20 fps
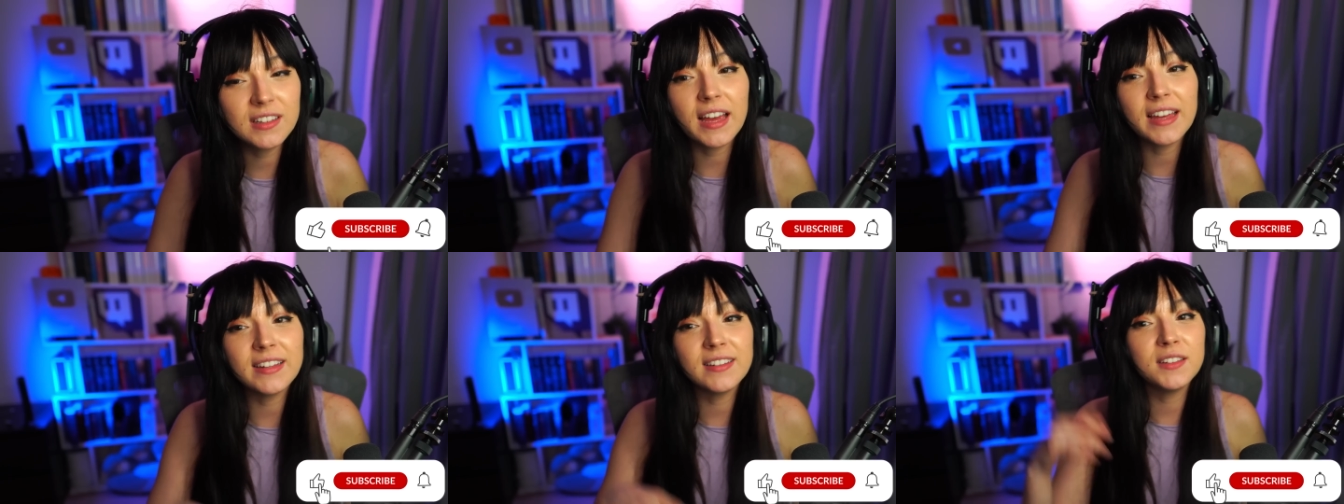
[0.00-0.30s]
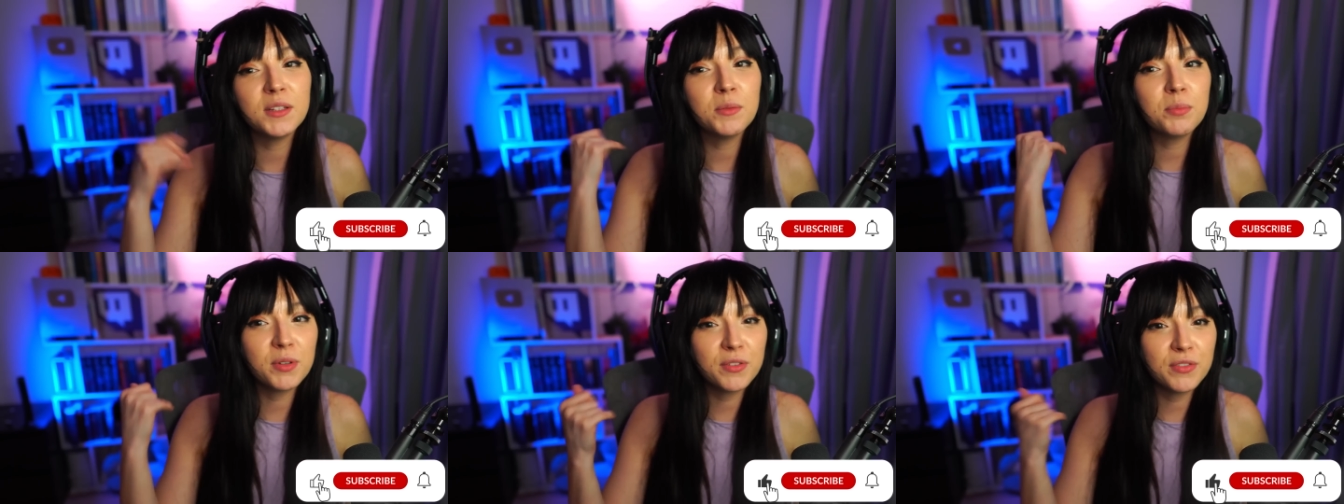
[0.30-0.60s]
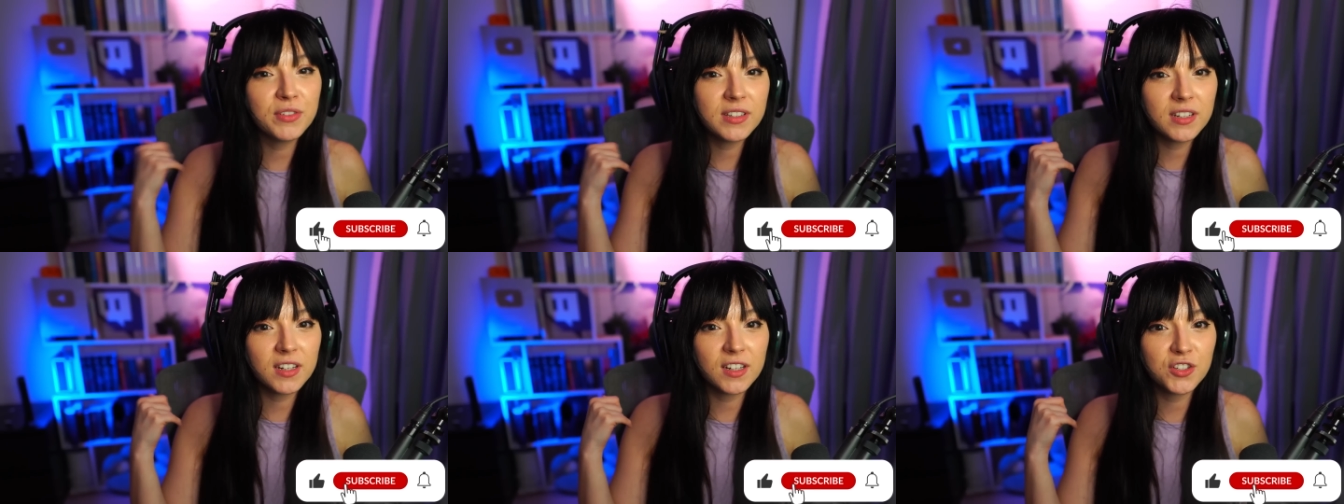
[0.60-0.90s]
I did a
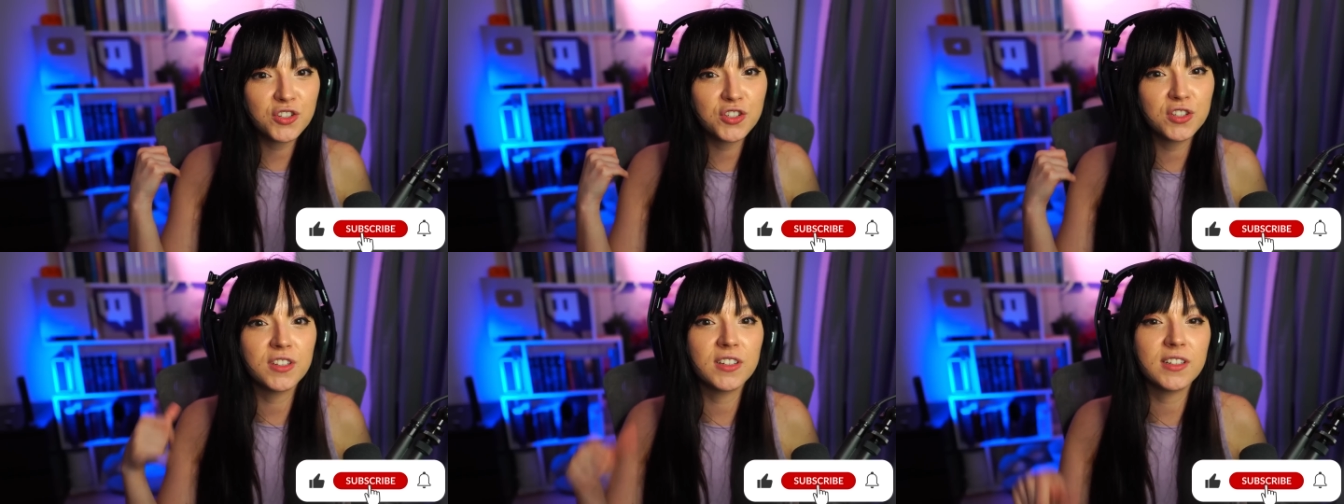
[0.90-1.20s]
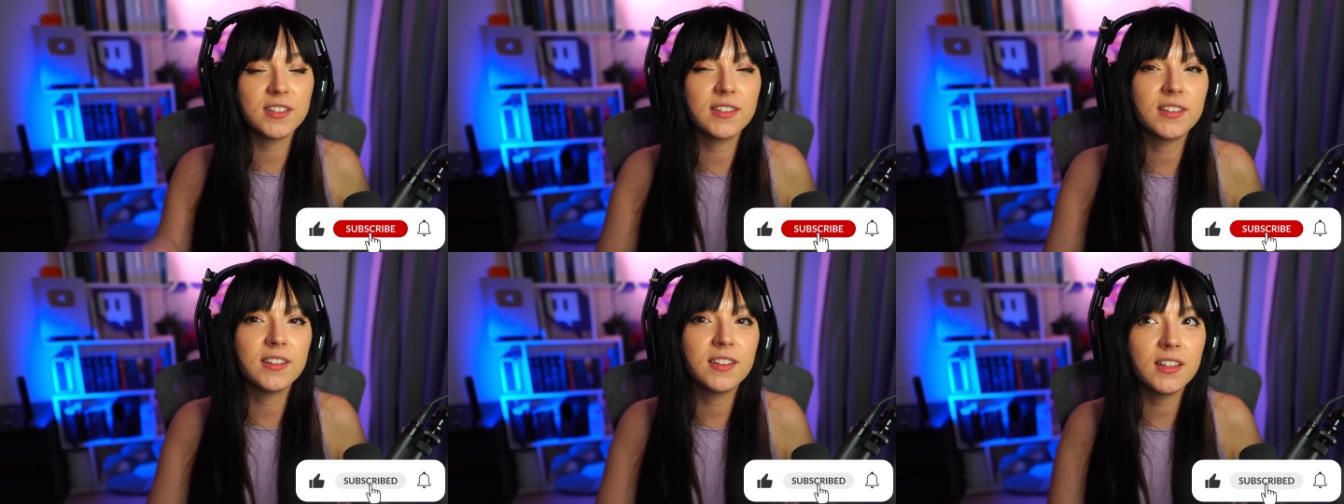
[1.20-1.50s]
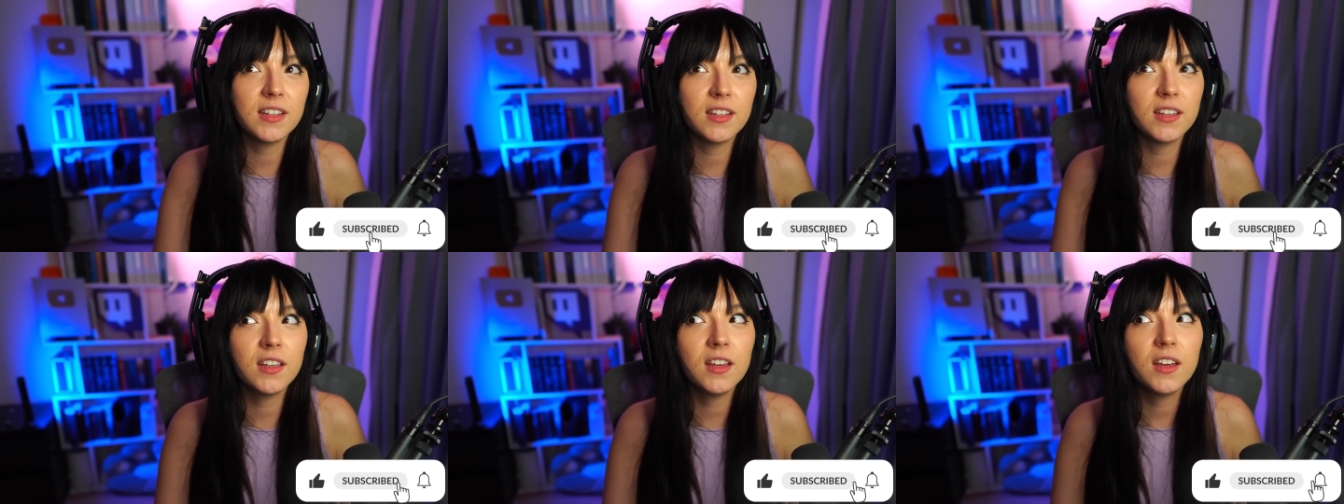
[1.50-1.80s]
previous reaction
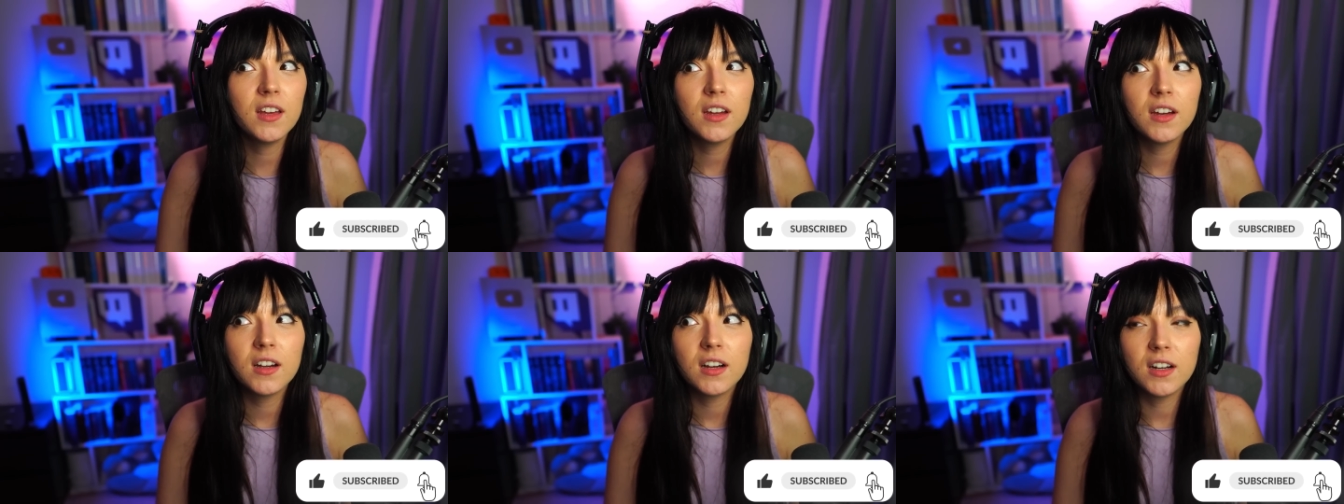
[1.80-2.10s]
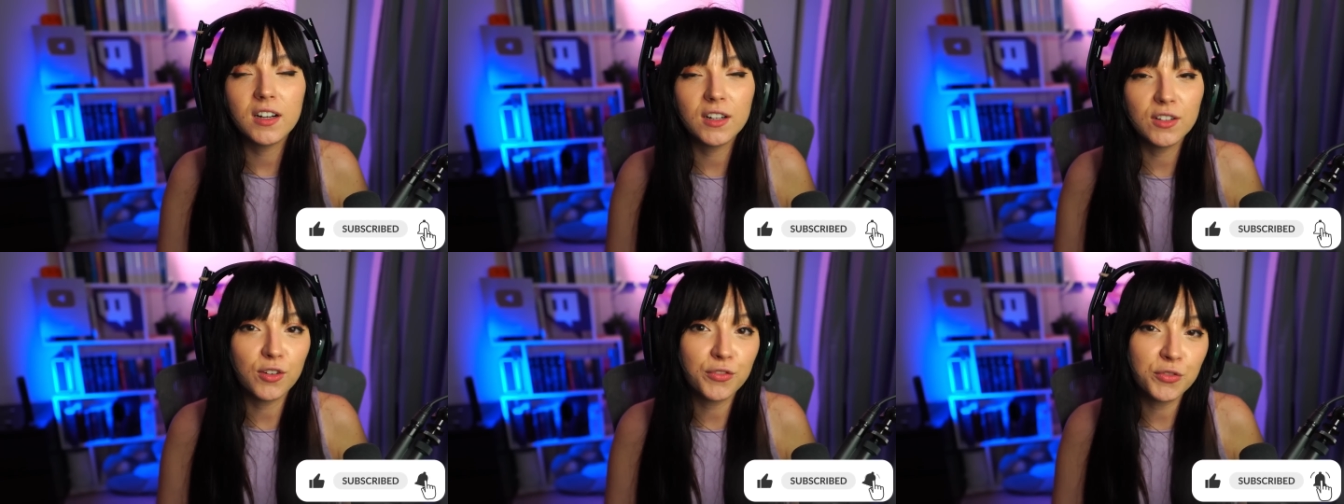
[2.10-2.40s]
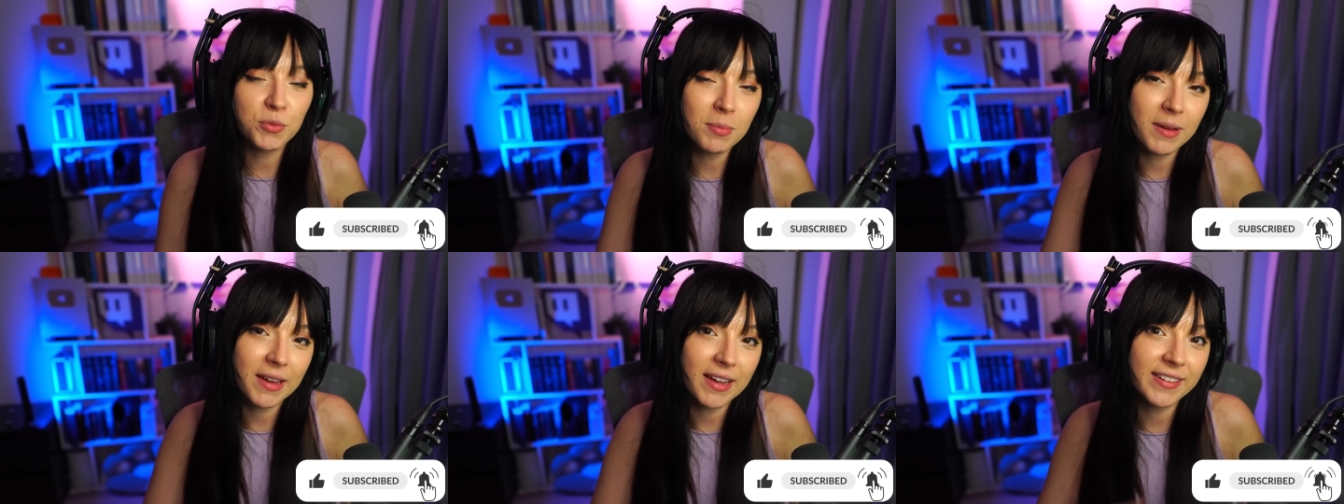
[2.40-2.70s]
recently uh, of
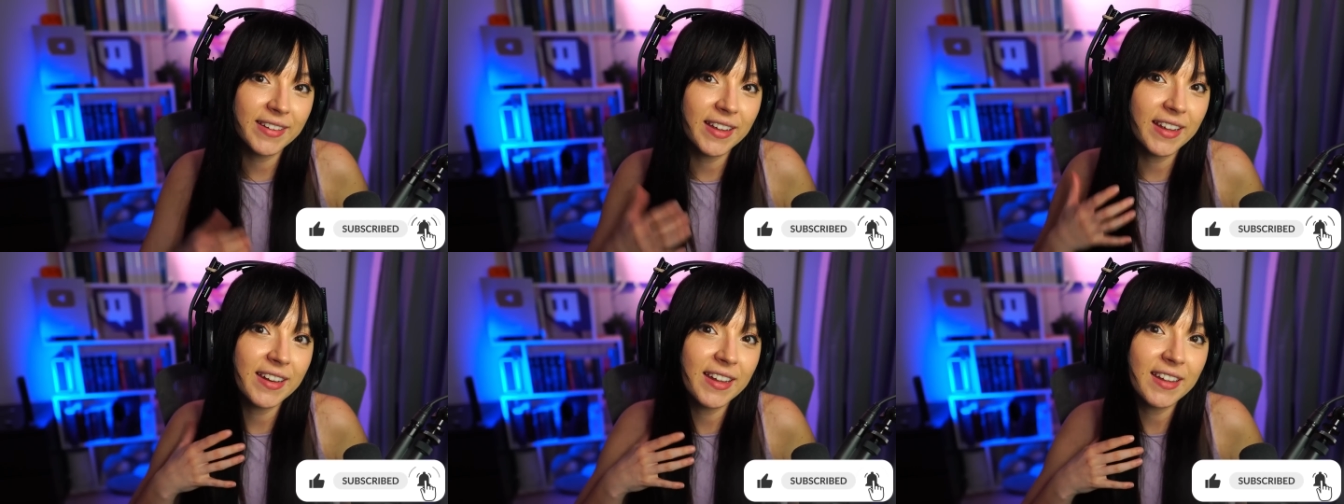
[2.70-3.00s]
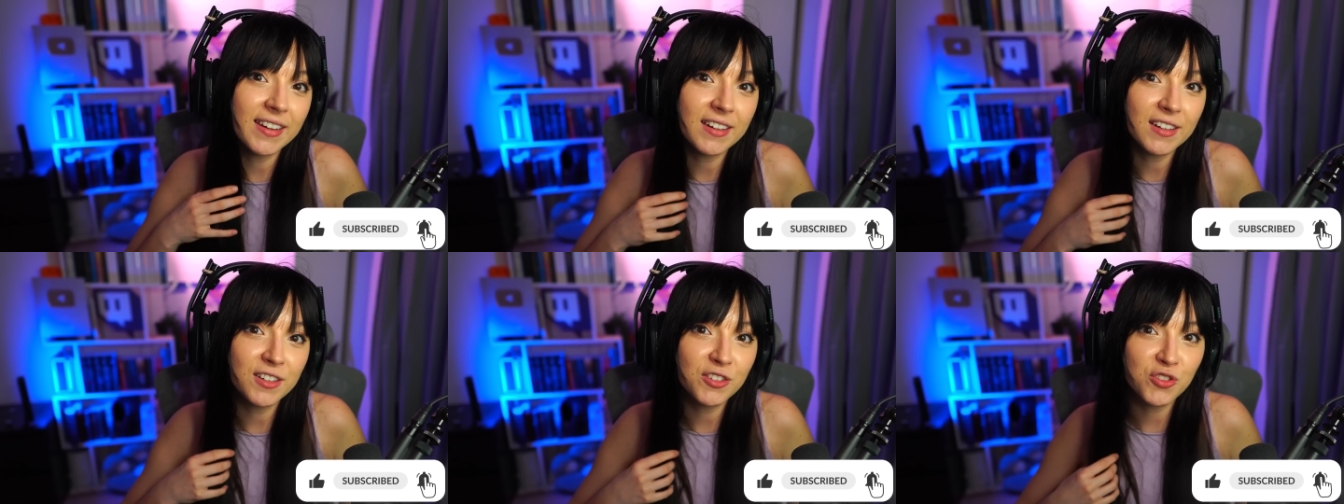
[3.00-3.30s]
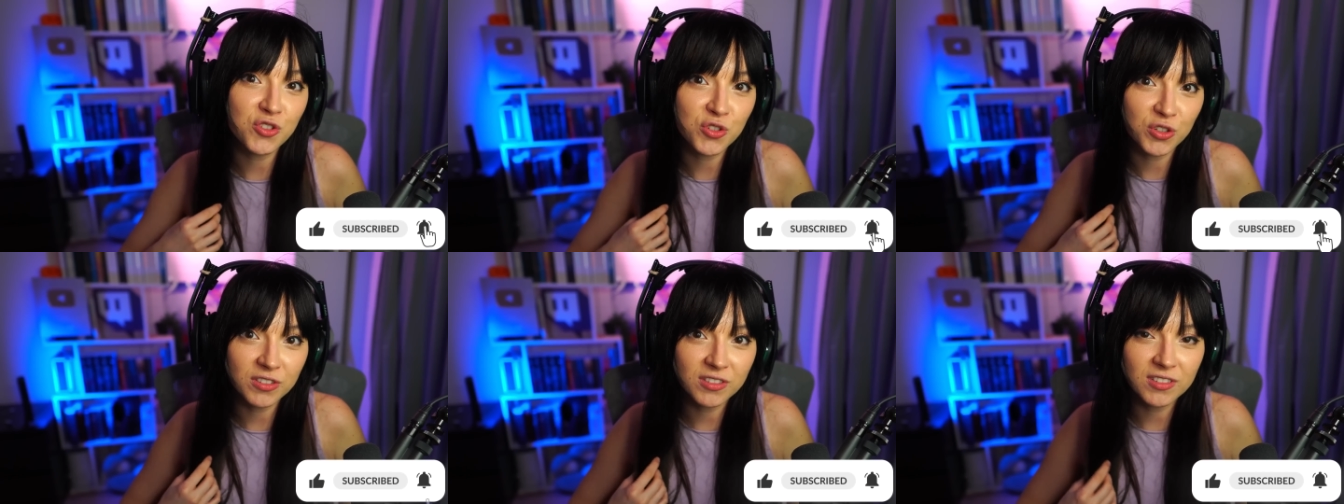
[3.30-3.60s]
the band and I really
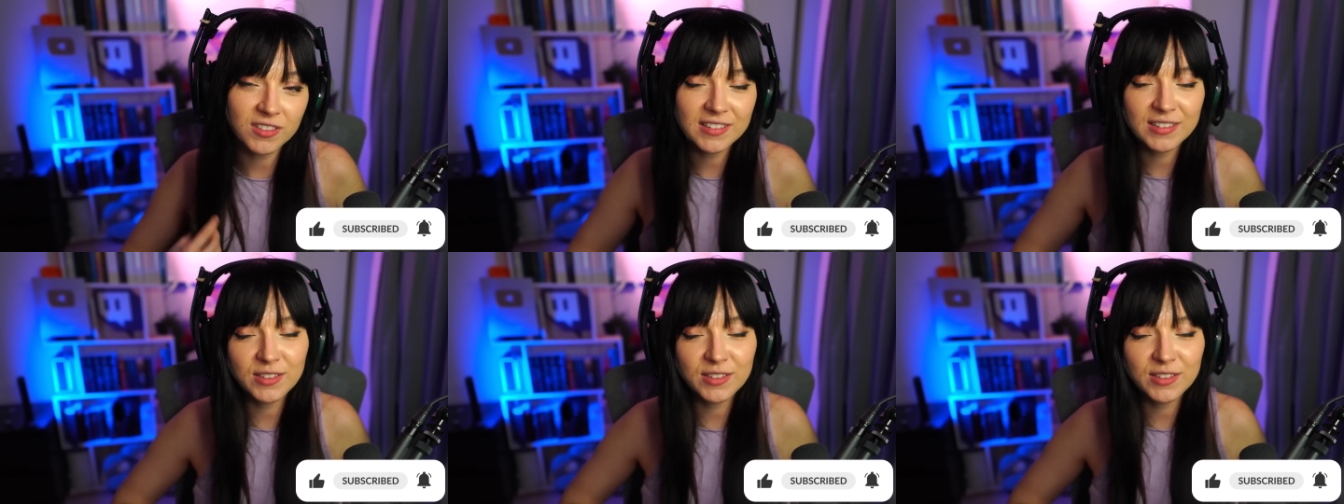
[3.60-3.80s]
enjoyed it.